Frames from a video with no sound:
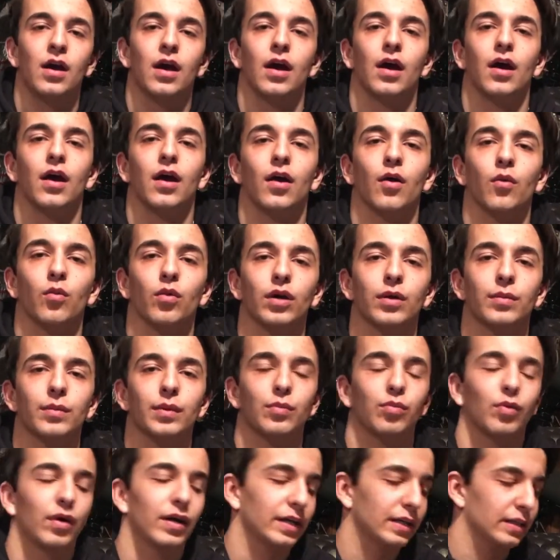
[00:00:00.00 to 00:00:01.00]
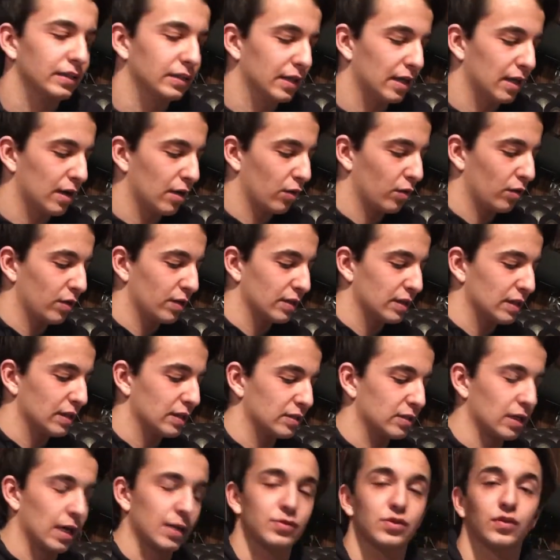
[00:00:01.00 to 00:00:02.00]
We're going to be breaking down the
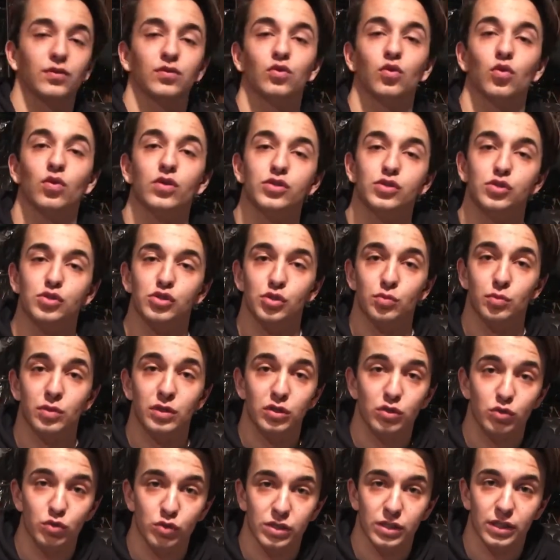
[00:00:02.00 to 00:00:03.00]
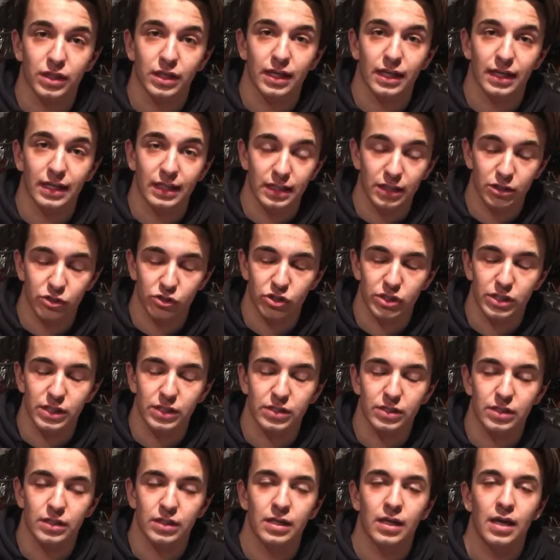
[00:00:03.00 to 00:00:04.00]
types of lures you should be using in each
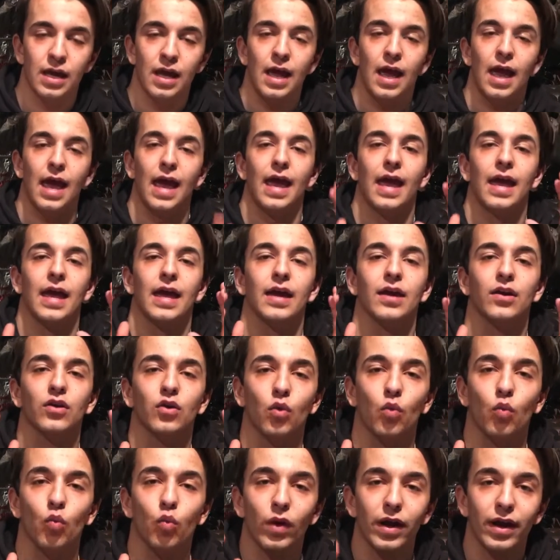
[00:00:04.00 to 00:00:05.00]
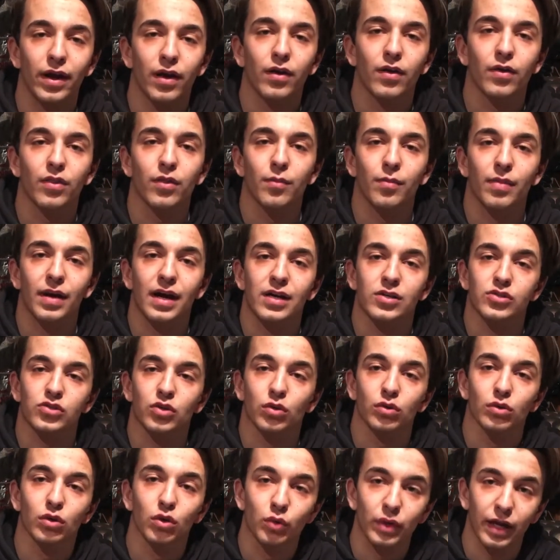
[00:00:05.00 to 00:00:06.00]
season and where the bass
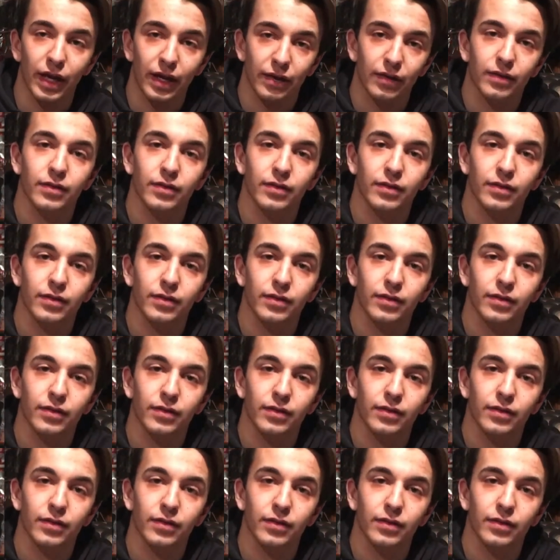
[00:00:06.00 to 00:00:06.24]
are located.